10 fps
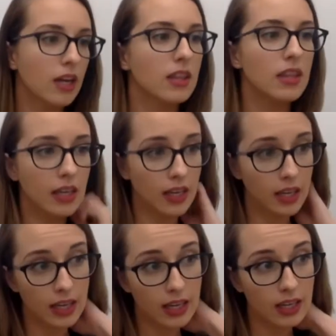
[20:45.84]

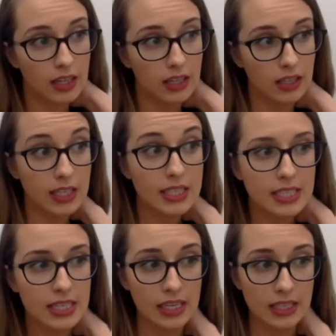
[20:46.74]
the
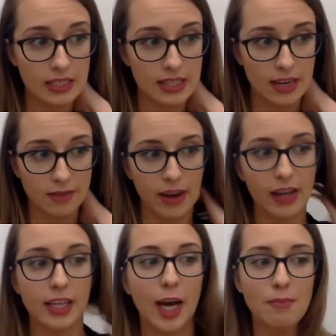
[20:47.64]
listings that have
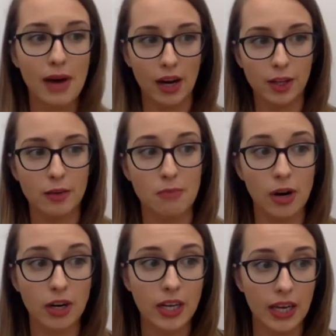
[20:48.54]
finally come back on the
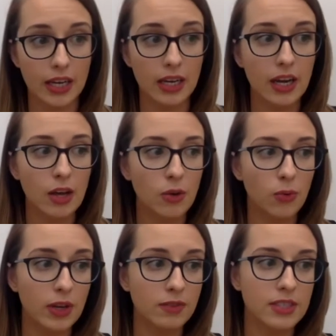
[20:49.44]
market,
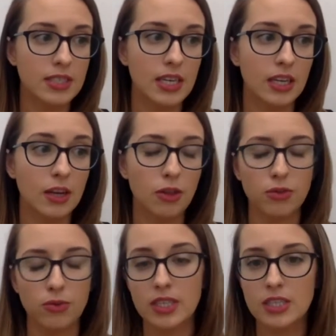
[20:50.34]
we've seen
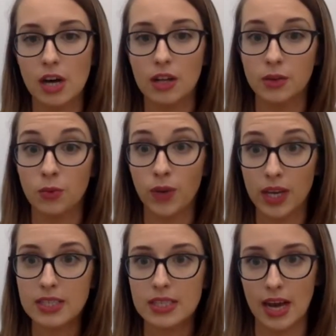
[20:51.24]
3 solid
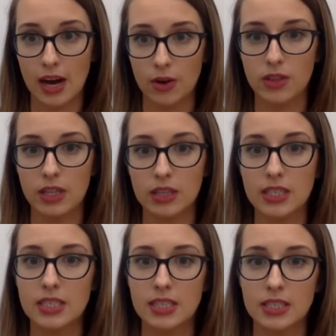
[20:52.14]
weeks now that
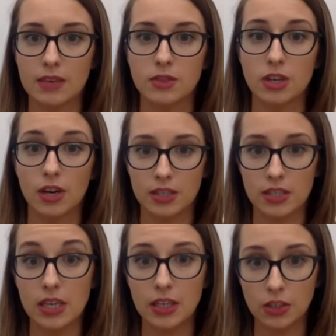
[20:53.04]
listings have started
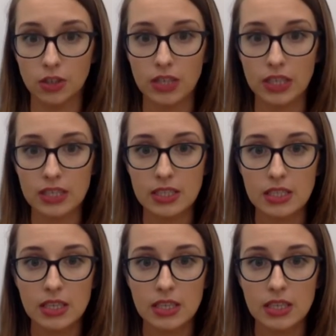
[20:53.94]
to increase.